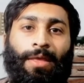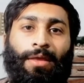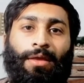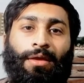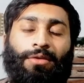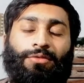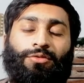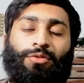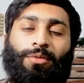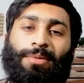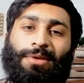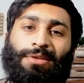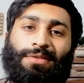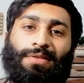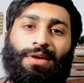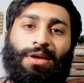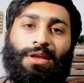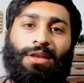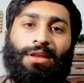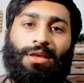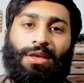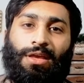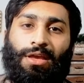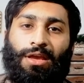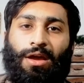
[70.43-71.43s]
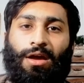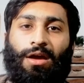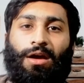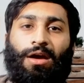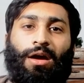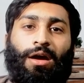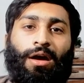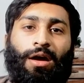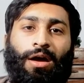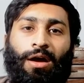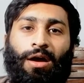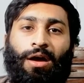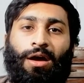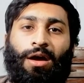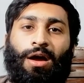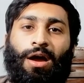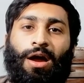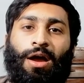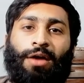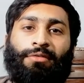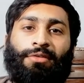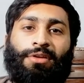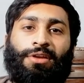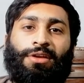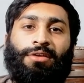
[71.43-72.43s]
So basically, I
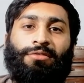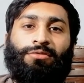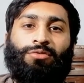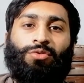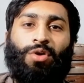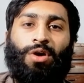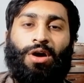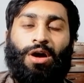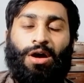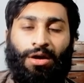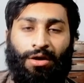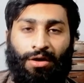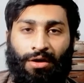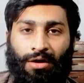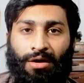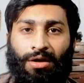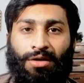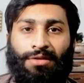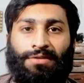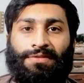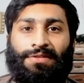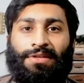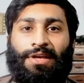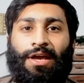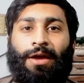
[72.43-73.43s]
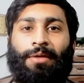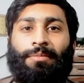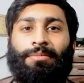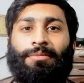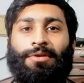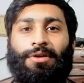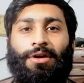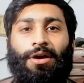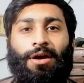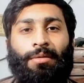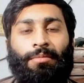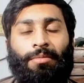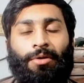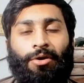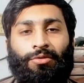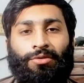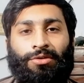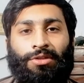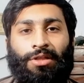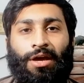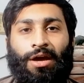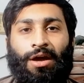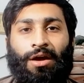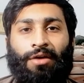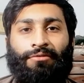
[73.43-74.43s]
will give you a concept about
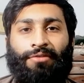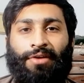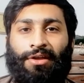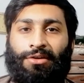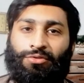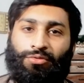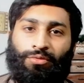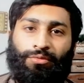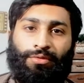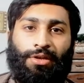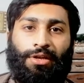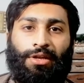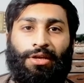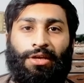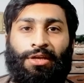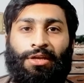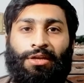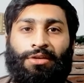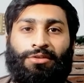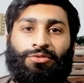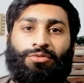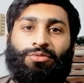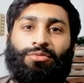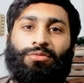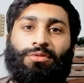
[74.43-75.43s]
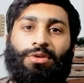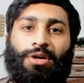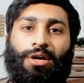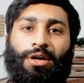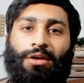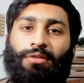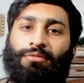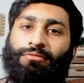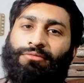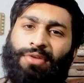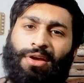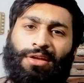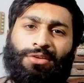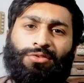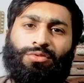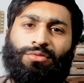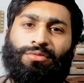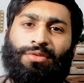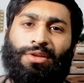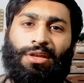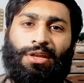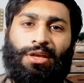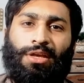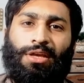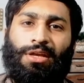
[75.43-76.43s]
the when you will eat sugar. When you
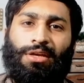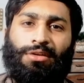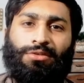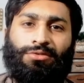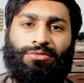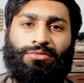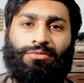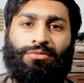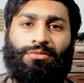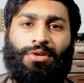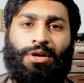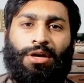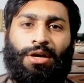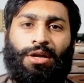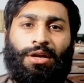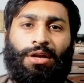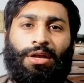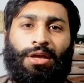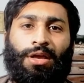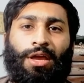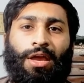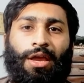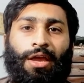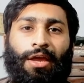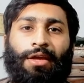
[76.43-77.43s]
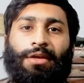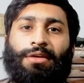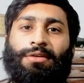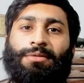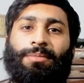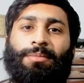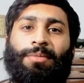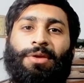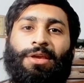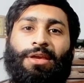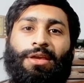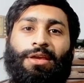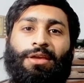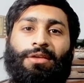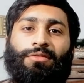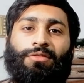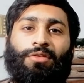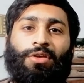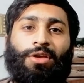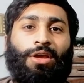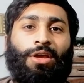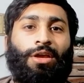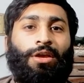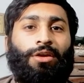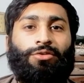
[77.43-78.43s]
will eat sugar, it means
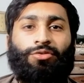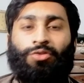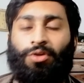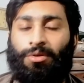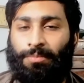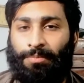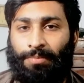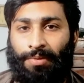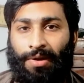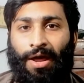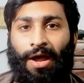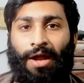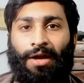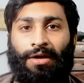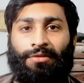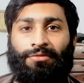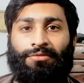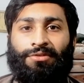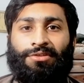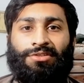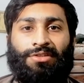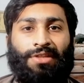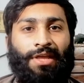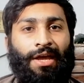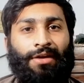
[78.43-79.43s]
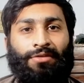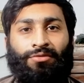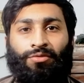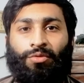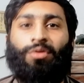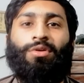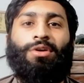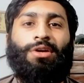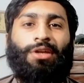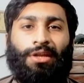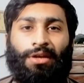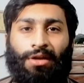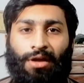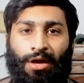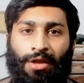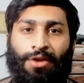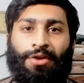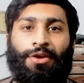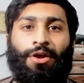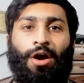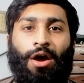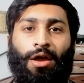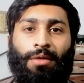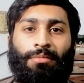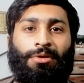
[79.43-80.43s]
your blood, which that's contain a
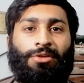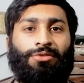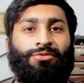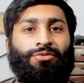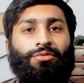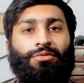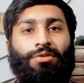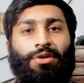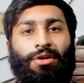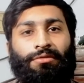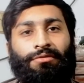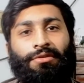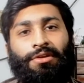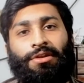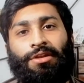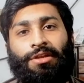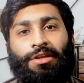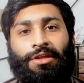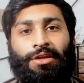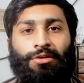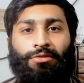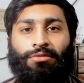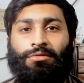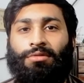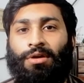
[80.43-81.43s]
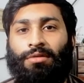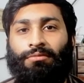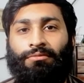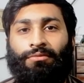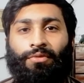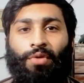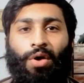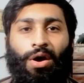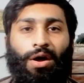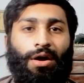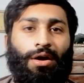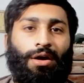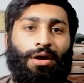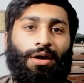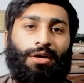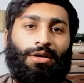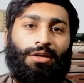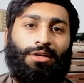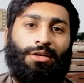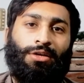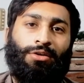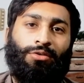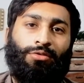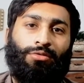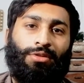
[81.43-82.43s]
normal sugar, will lead to convert
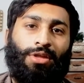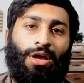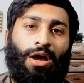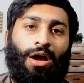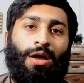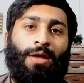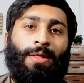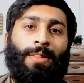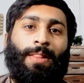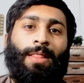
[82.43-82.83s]
into the